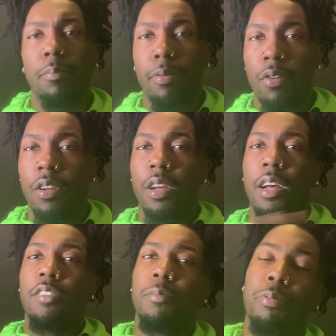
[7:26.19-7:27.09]
Support a
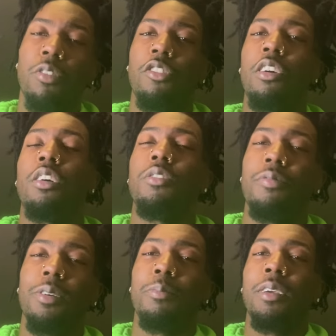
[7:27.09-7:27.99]
nigga. I support y'all. You
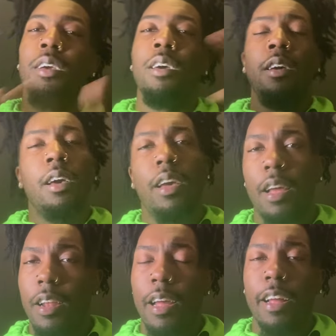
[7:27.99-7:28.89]
feel me?
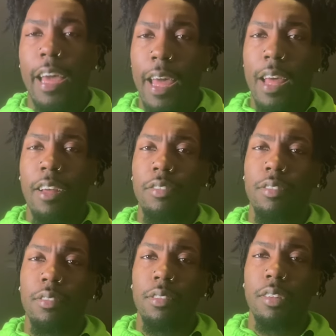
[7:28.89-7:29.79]
And it ain't
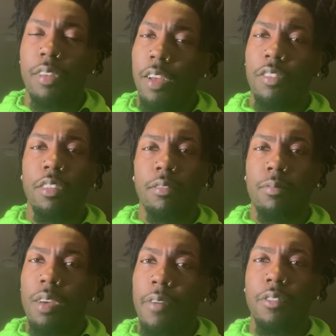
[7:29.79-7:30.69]
ass. It's actually
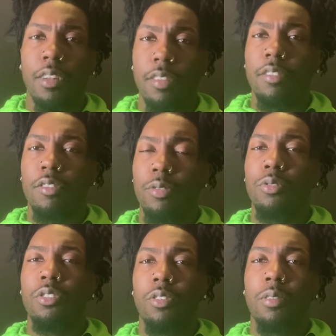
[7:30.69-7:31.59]
tough to listen to.
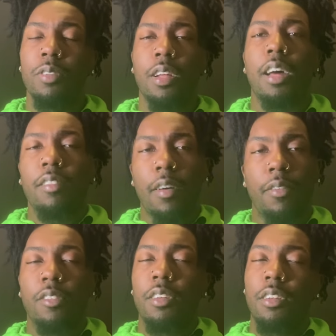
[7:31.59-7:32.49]
You know what I'm saying? Not
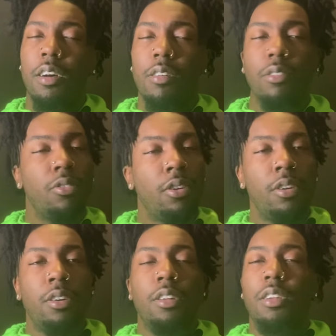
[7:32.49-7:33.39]
tough as in oh,
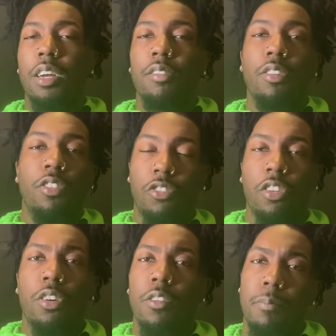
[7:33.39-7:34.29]
nigga, turn this
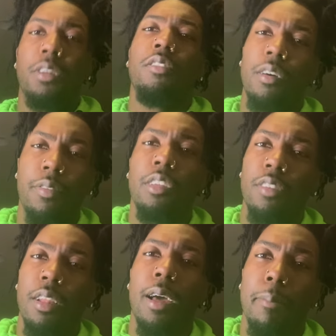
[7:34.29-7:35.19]
shit off. But tough as
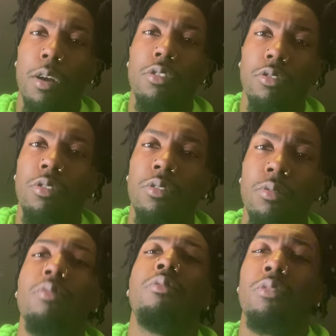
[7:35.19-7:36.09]
in like, bro, you
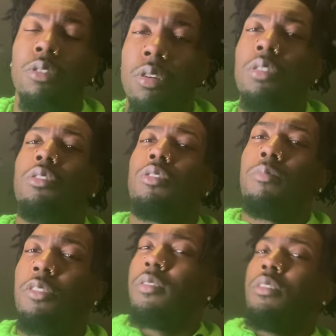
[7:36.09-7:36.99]
gonna you
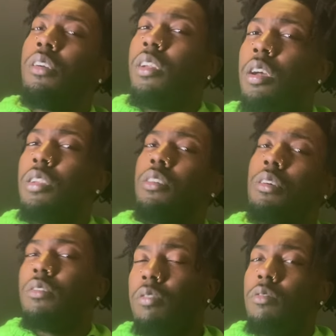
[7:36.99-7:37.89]
gonna be sitting there like
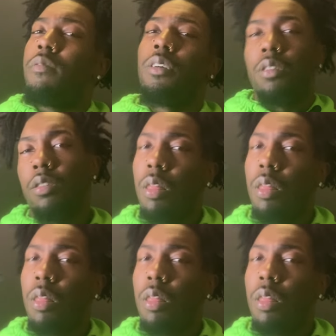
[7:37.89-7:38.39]
this. You ever?